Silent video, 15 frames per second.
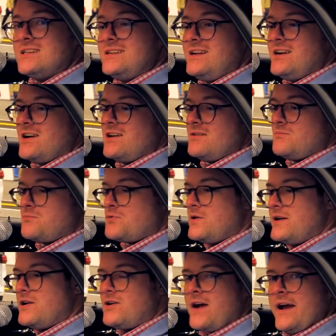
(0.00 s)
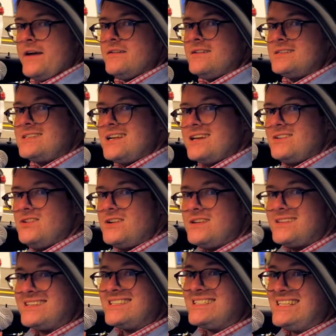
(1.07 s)
in here, pretty great. Let's take a look at
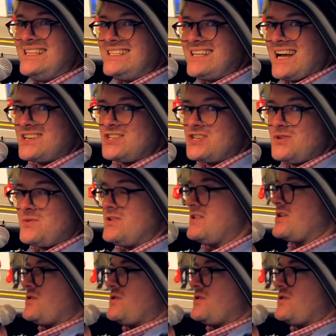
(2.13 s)
the seat texture really